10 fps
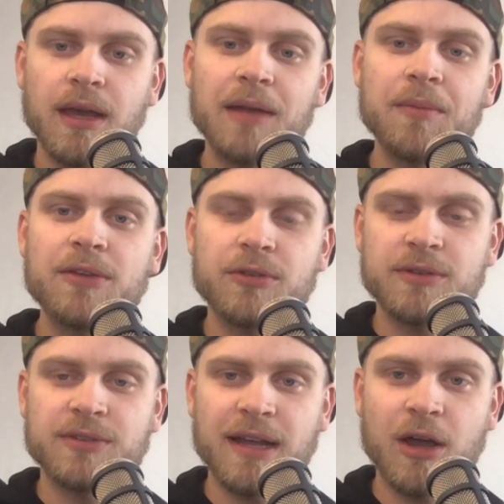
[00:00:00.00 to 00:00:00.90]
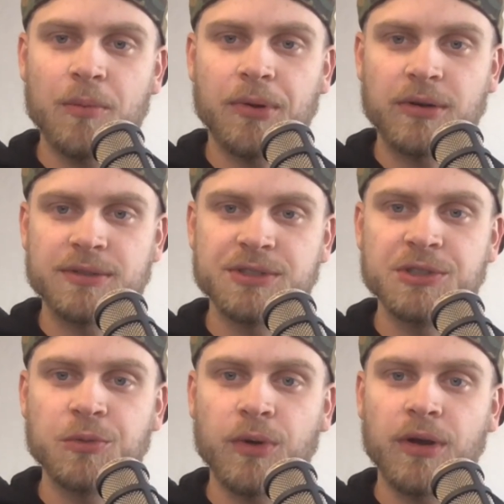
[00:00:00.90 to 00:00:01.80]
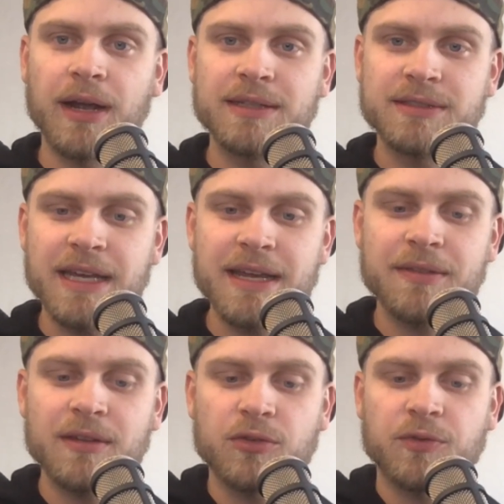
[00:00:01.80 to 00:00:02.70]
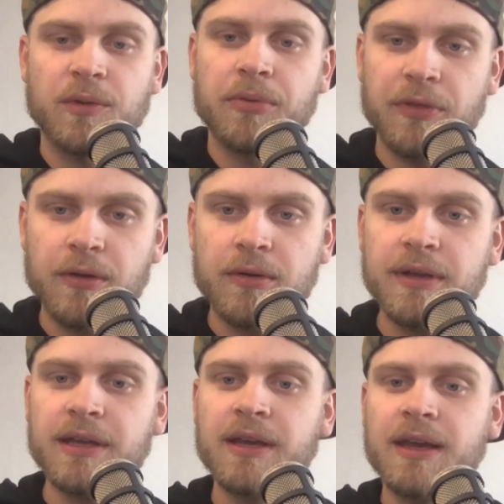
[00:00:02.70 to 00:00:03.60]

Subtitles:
And make sure to check out part 2, where I take this from theory